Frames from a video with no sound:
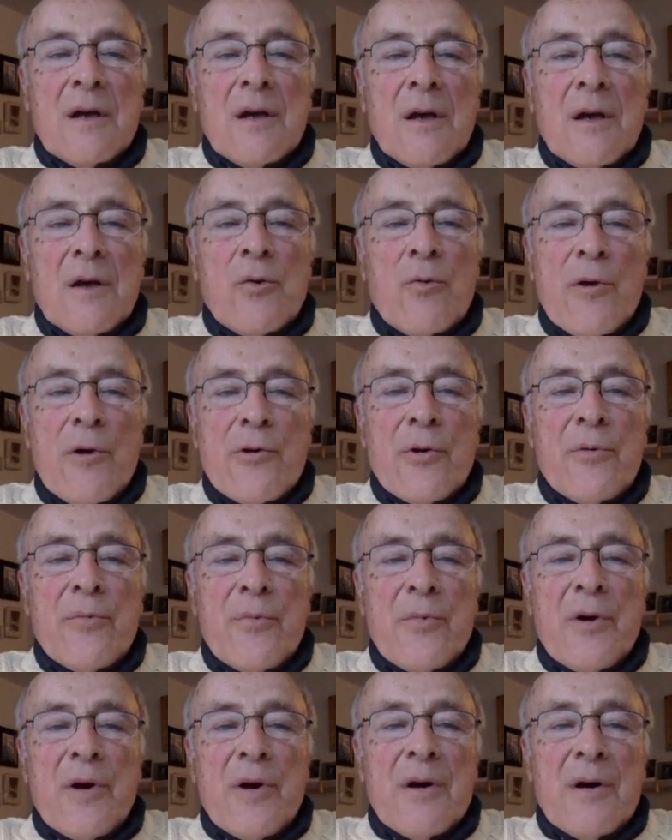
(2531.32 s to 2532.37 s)

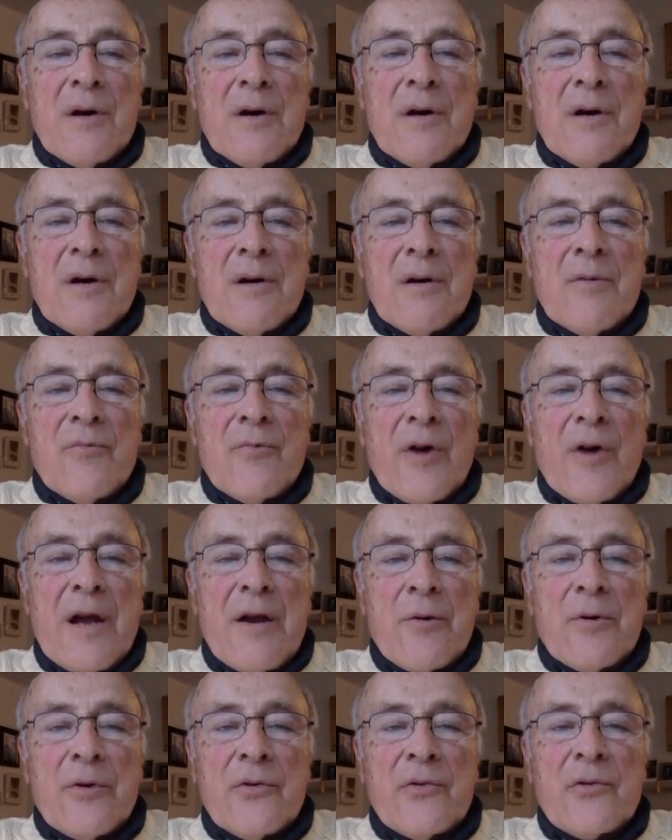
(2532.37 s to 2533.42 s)

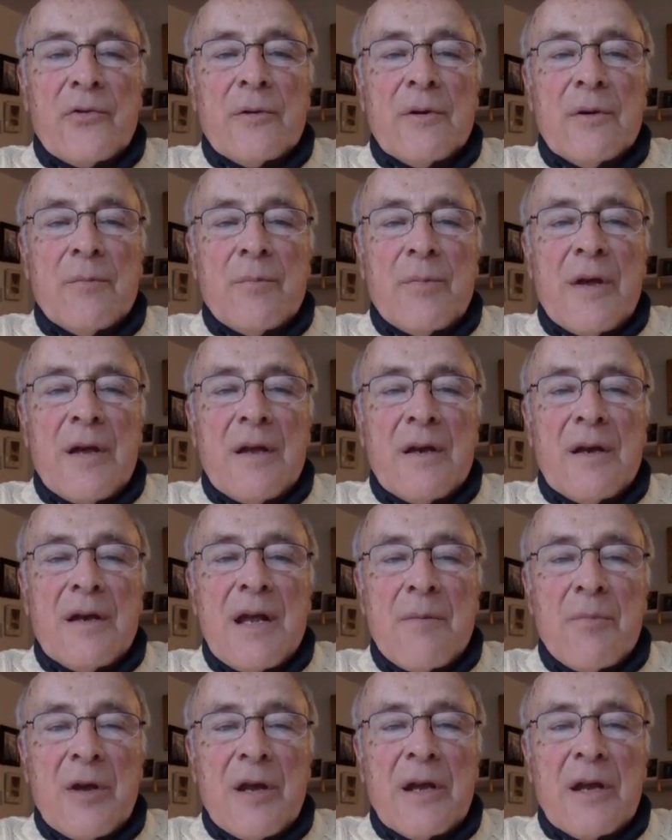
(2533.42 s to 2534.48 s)
coronavirus
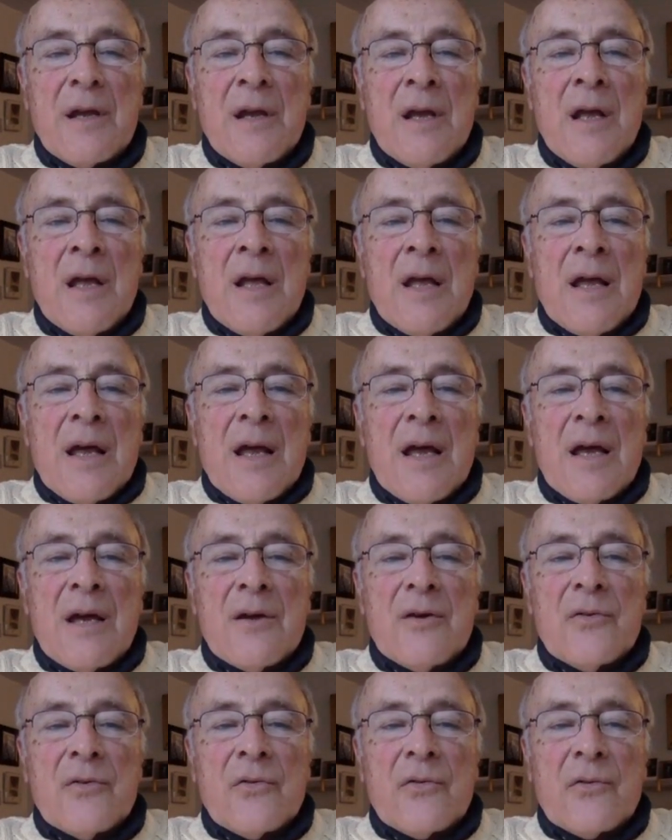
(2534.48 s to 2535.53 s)
pandemic
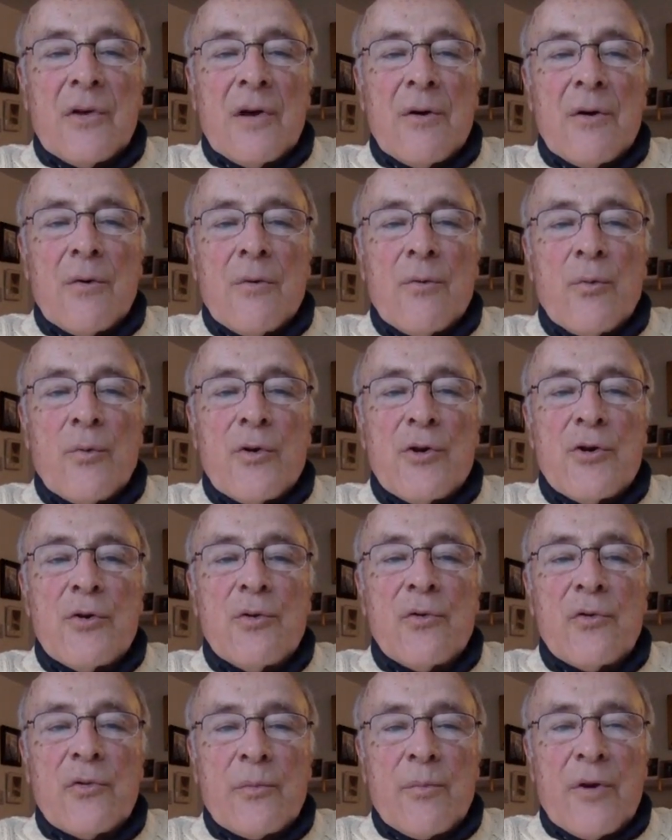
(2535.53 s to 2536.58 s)
has
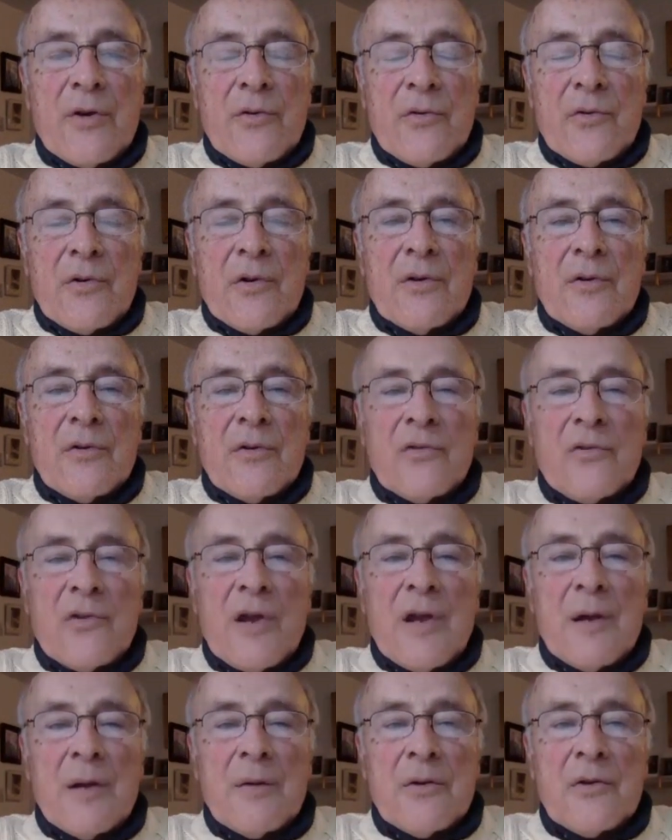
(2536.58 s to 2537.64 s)
reduced president's
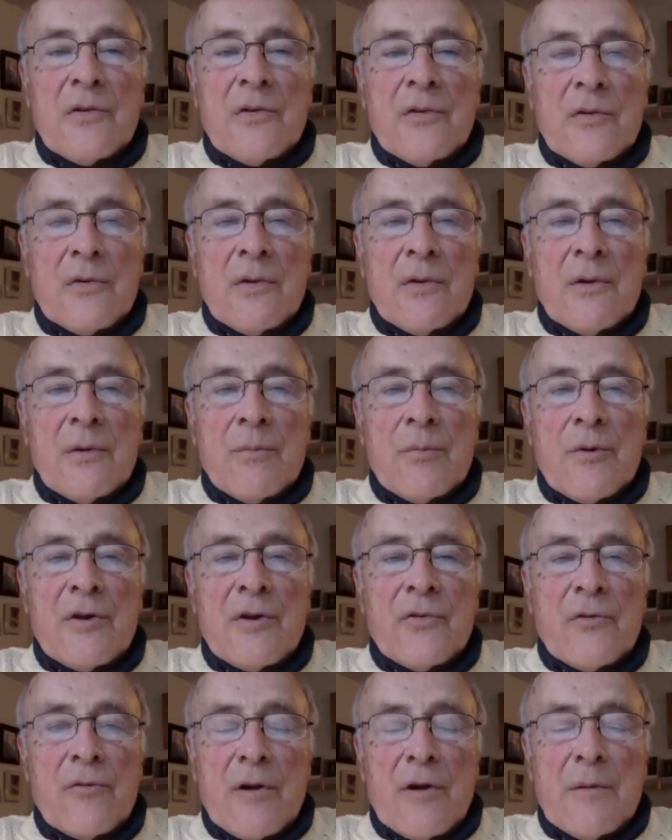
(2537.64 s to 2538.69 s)
chances,
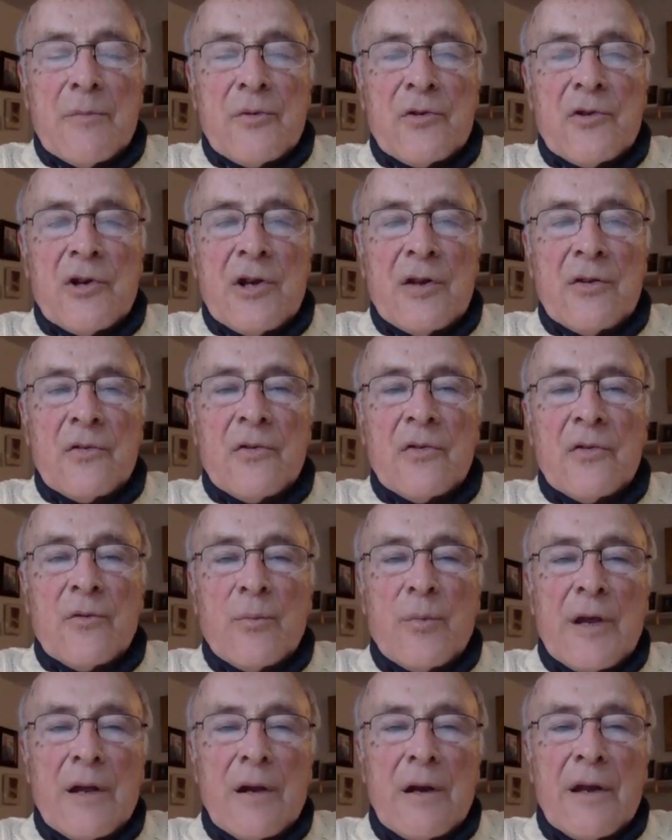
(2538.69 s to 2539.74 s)
President Trump's chances of
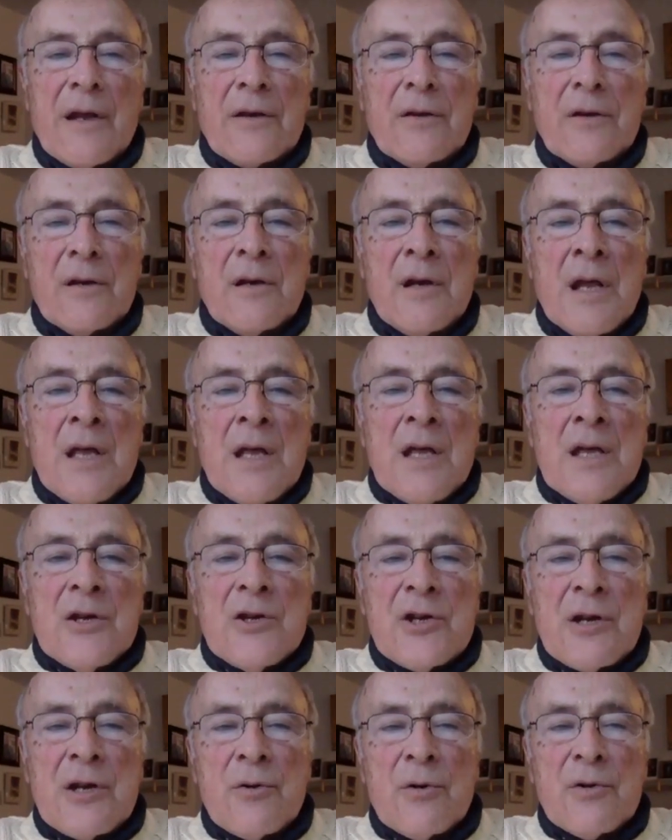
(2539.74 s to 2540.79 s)
being elected.
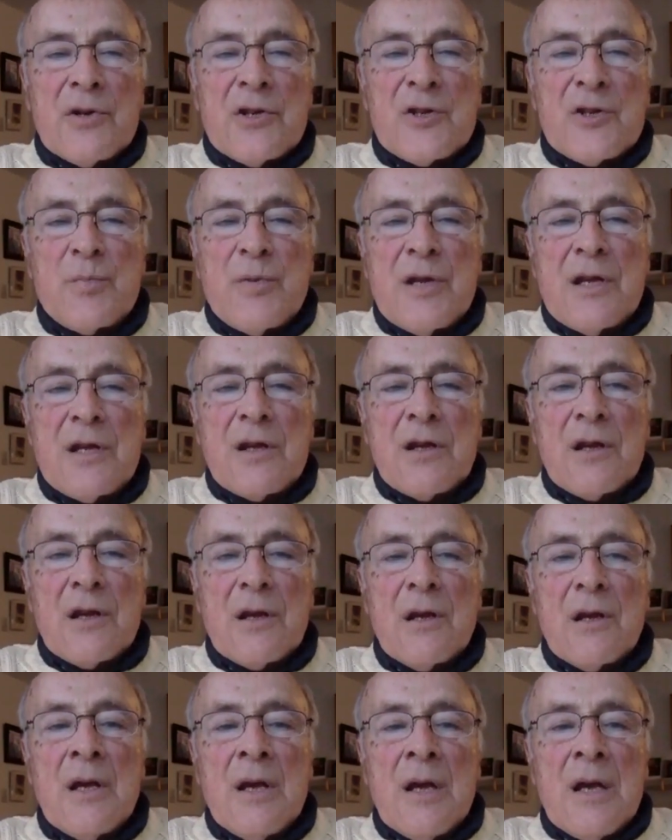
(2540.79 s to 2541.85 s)
Generally
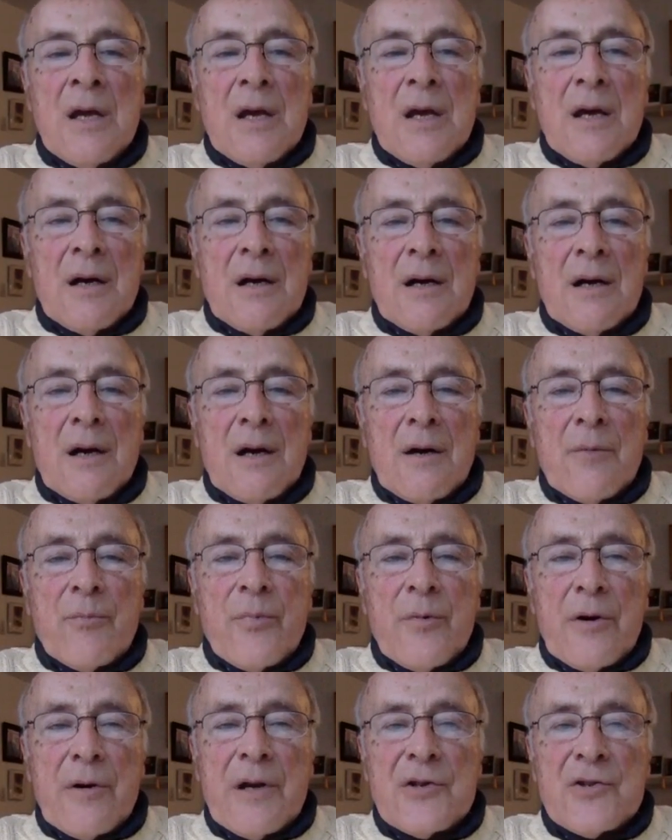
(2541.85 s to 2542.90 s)
speaking, uh,
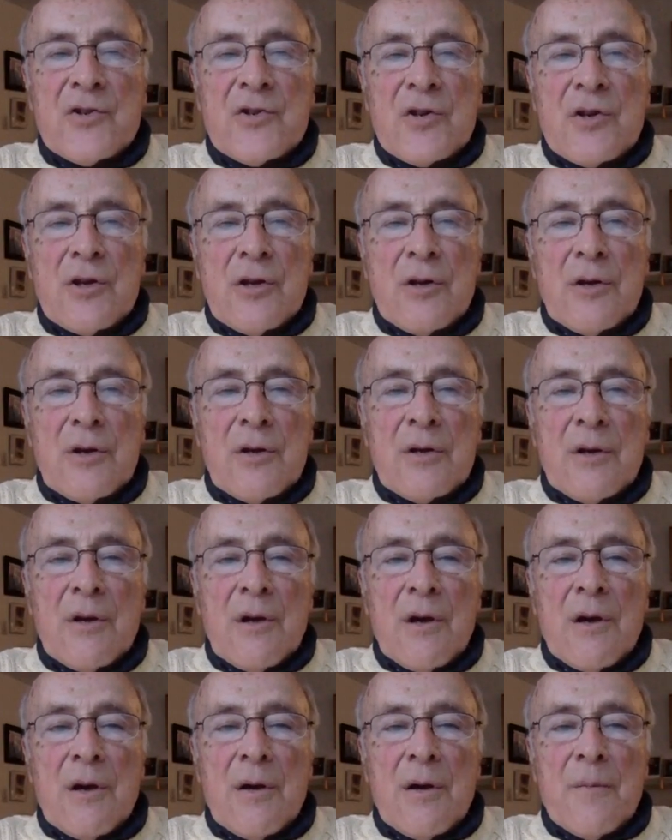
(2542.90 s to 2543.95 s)
a president,
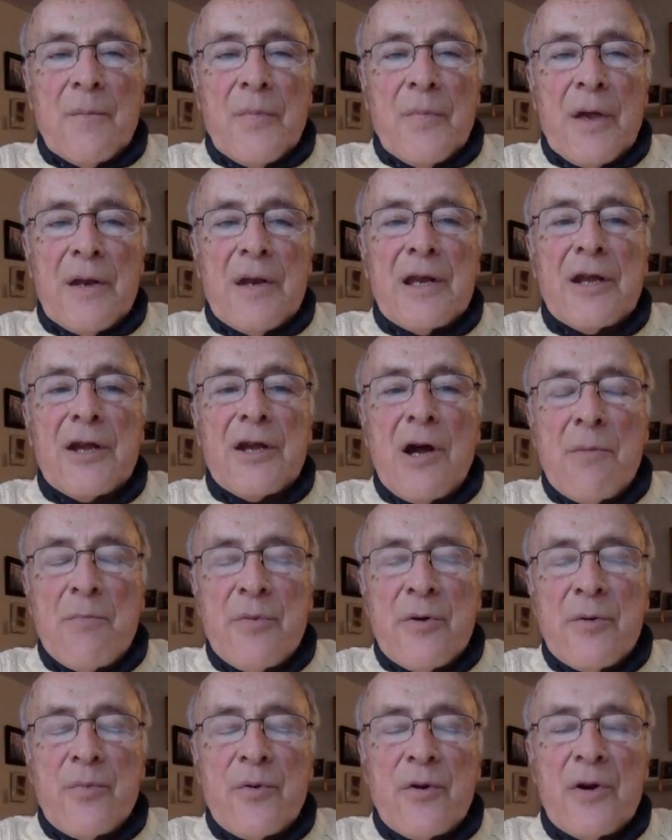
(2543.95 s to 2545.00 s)
uh, an
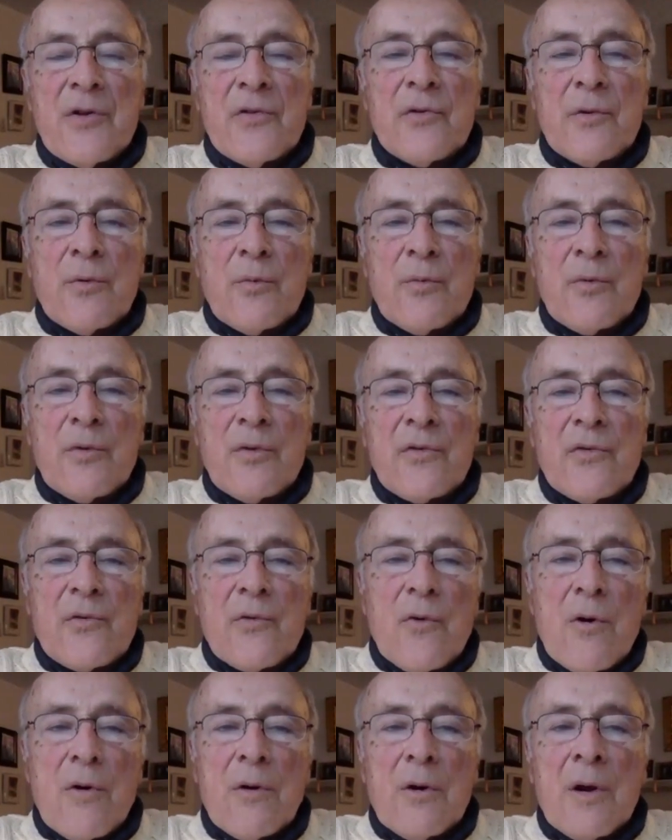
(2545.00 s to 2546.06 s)
incumbent president with a
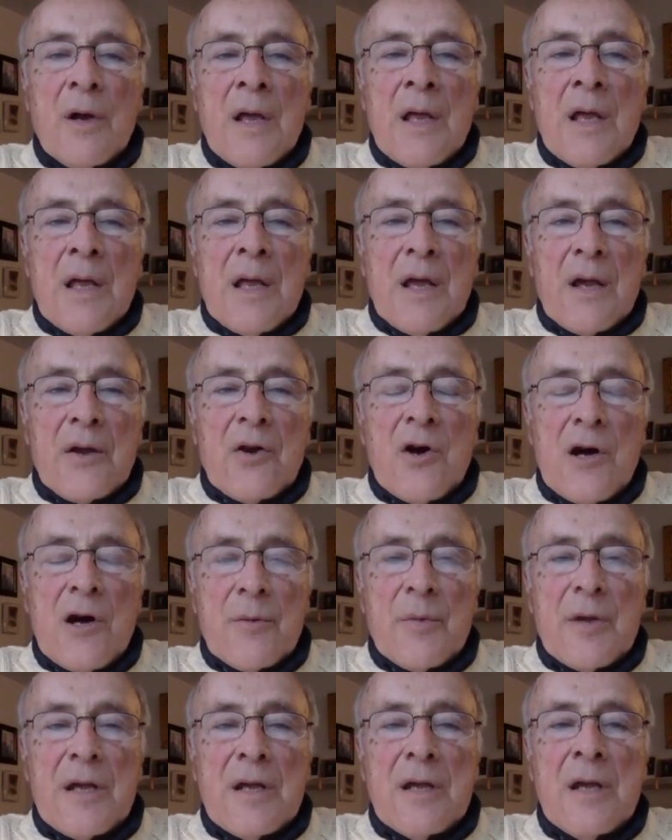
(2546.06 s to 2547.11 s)
strong
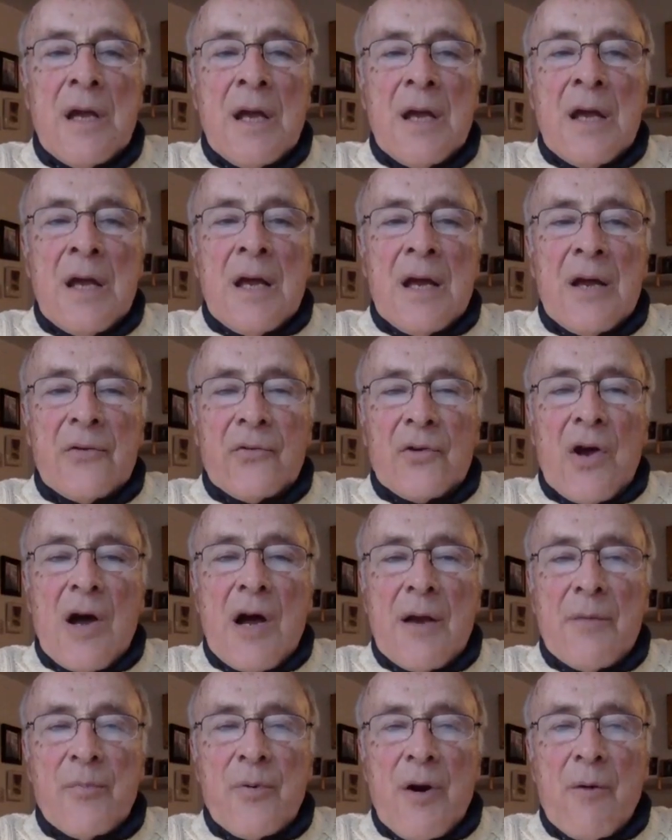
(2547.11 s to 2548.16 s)
economy, has a
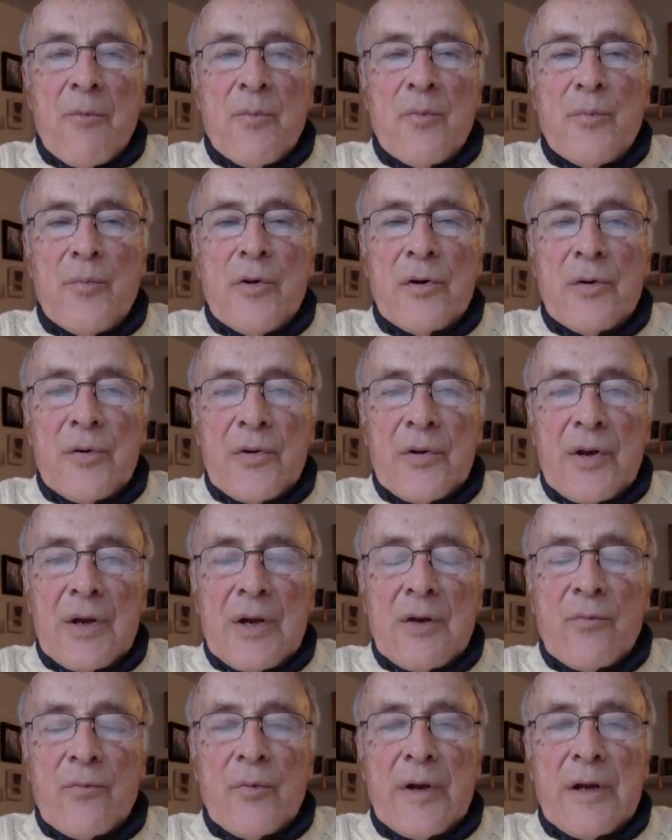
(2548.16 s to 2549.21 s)
high
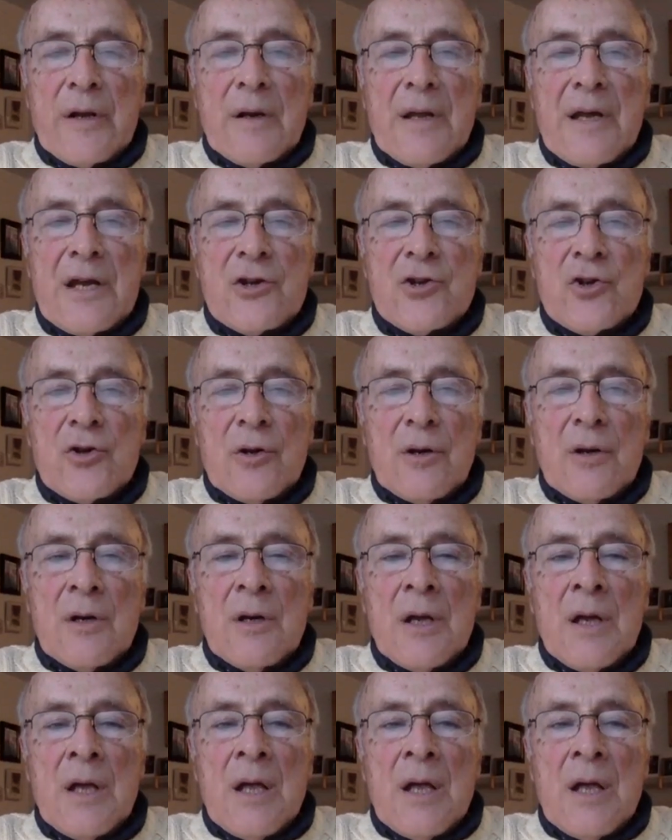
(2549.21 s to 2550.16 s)
probability of reelection.